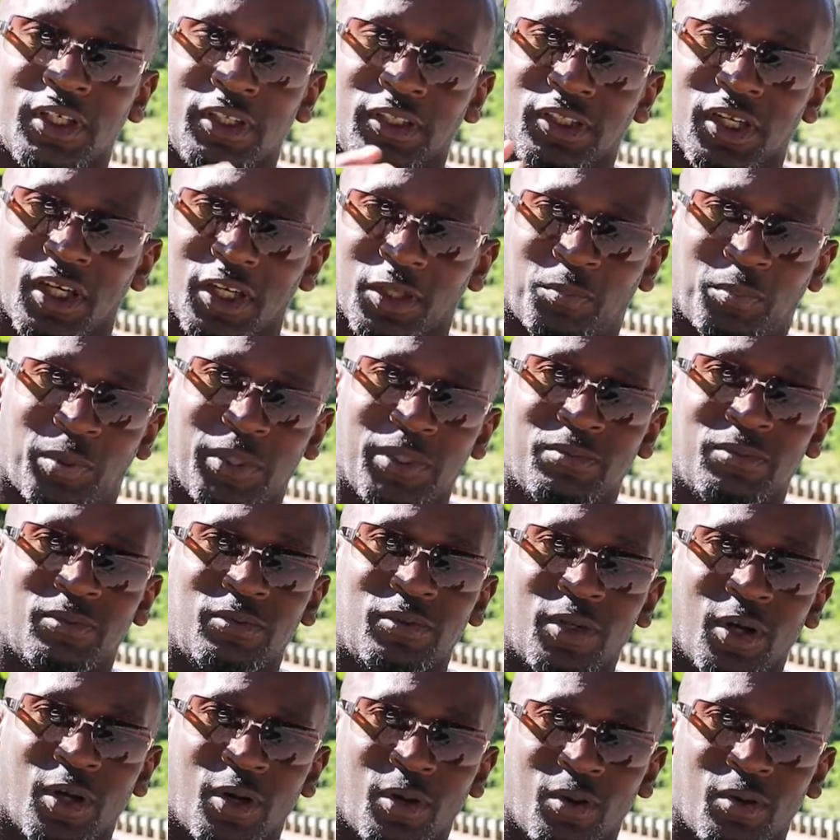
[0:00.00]
young people
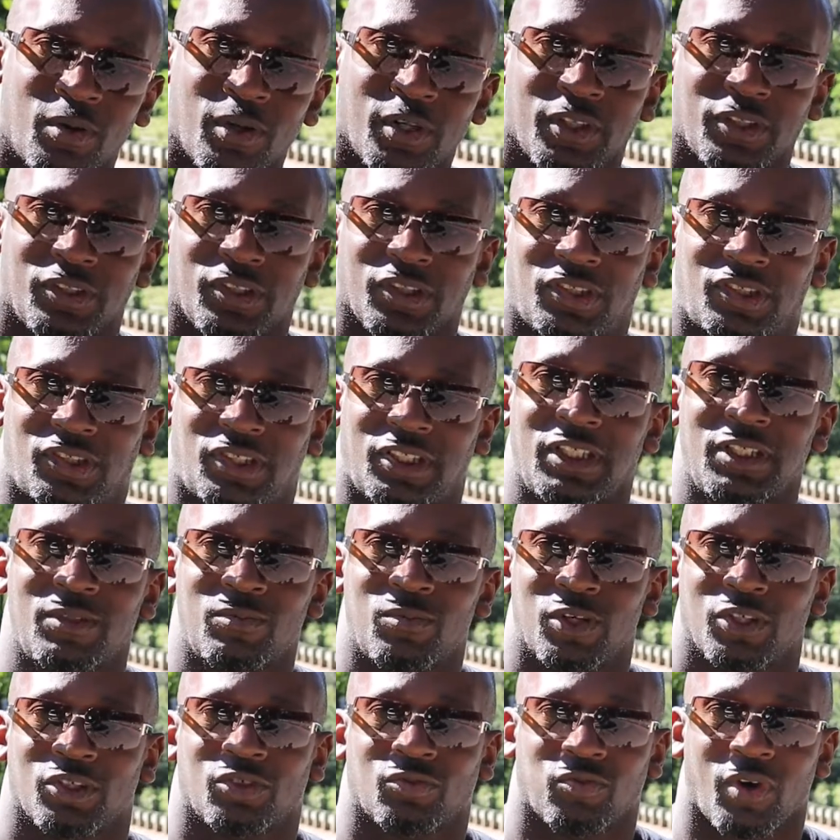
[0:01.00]
know, to see
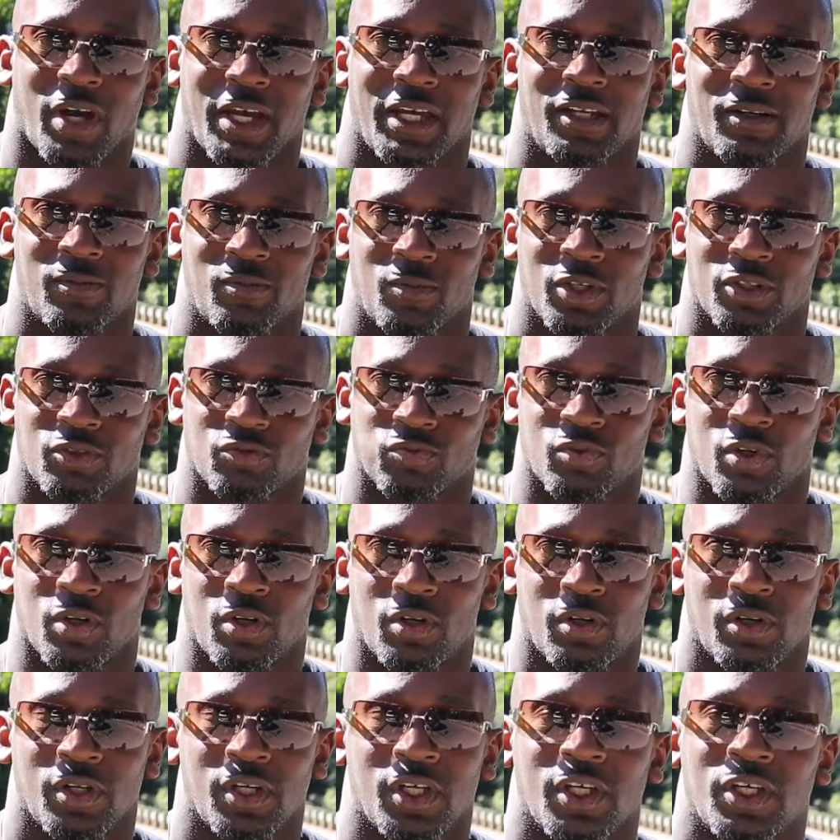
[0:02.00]
what's right and what's
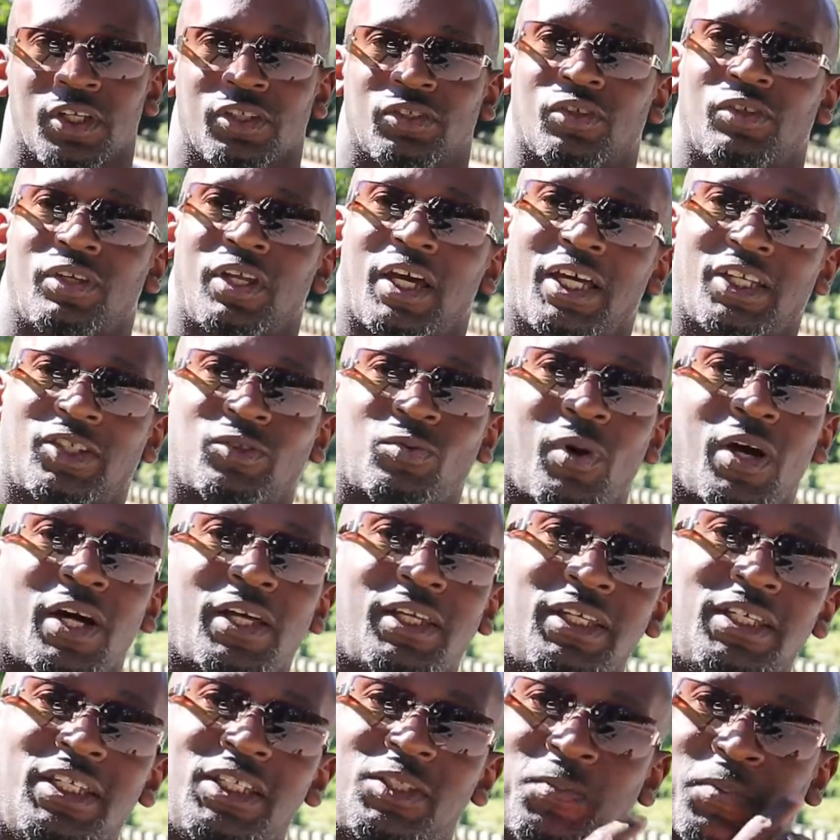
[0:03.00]
wrong. So that's why
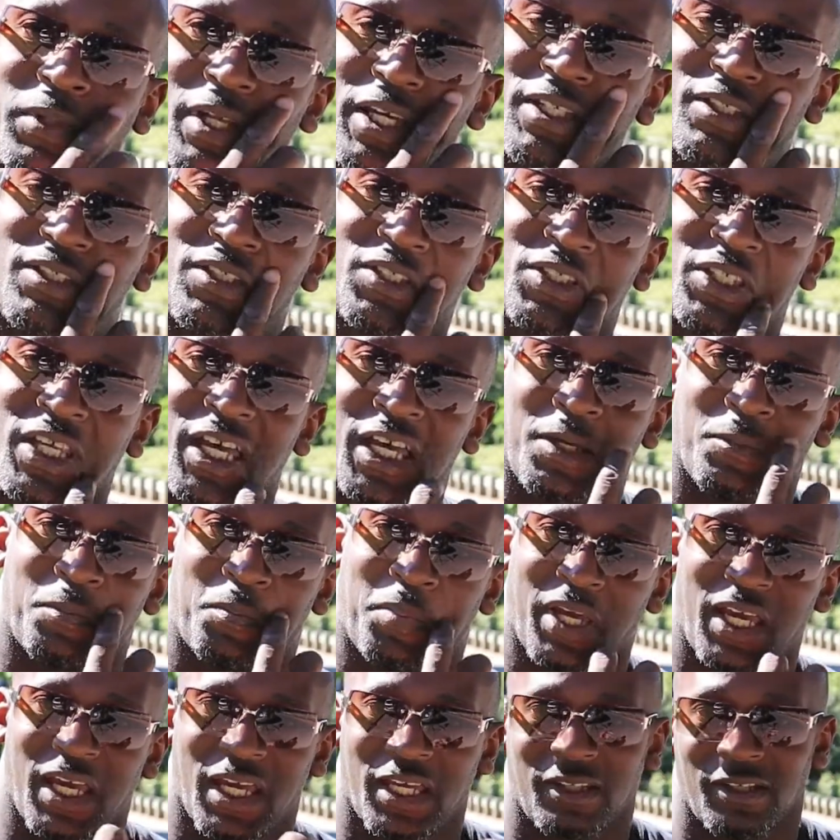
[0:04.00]
these places like
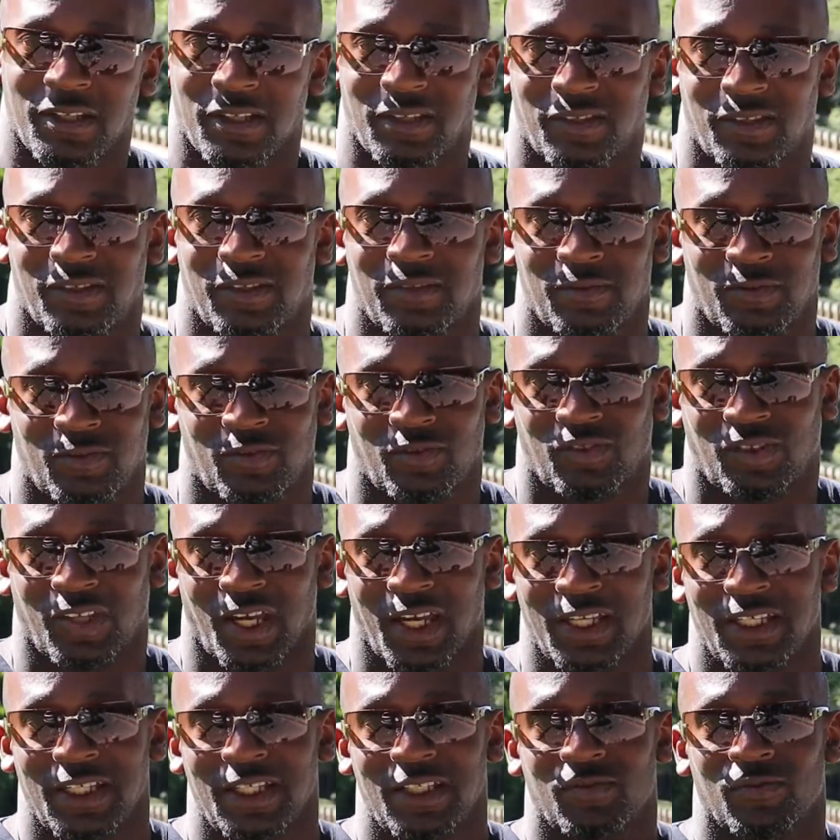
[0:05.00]
Panda
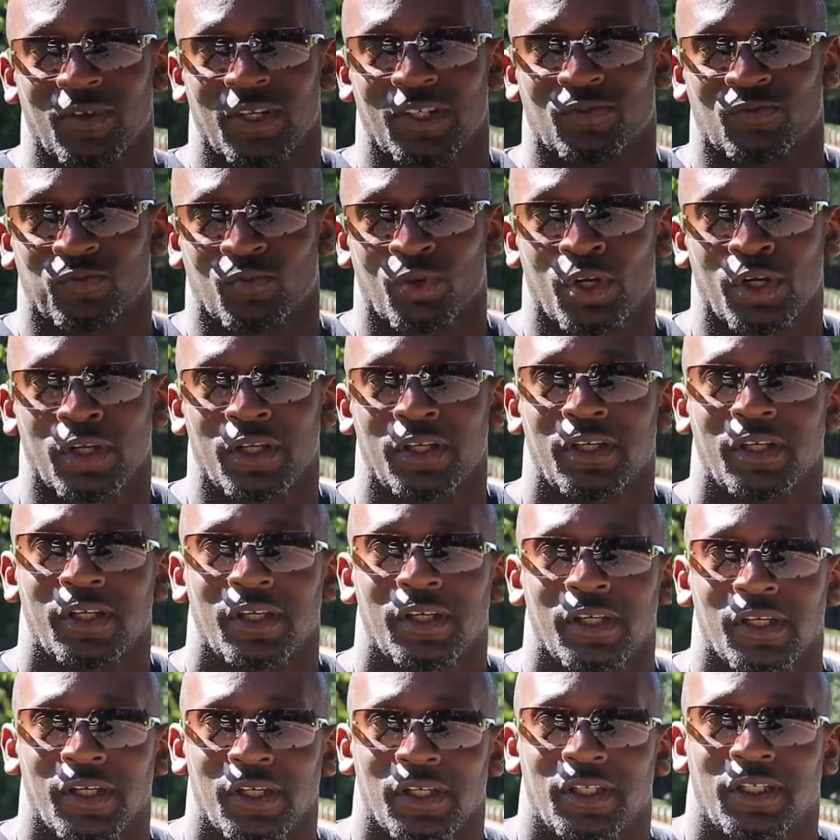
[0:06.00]
Chinese restaurant
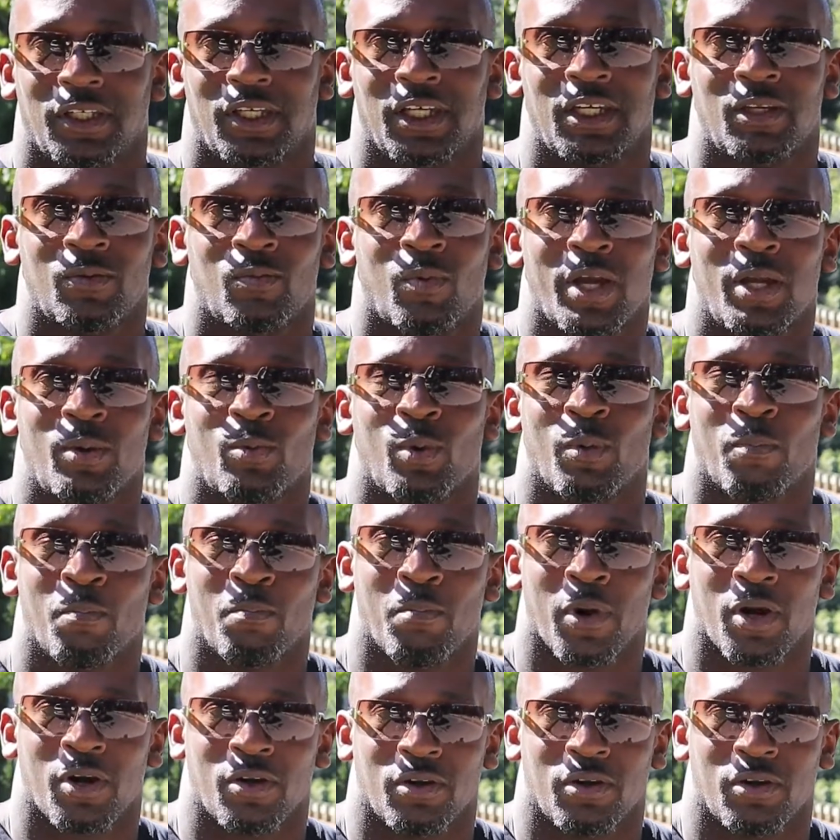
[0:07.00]
get away with it.